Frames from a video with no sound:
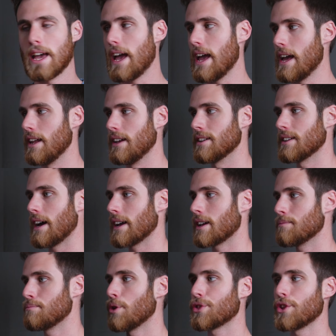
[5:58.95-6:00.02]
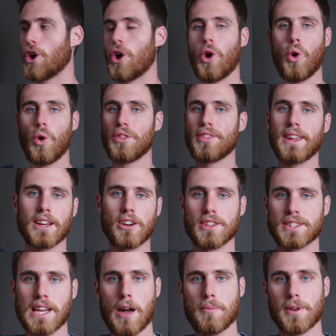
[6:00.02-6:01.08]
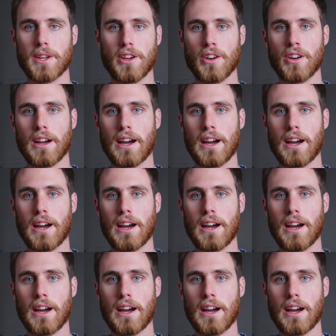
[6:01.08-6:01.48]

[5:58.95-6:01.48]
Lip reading: and I can put the whole thing on top of here.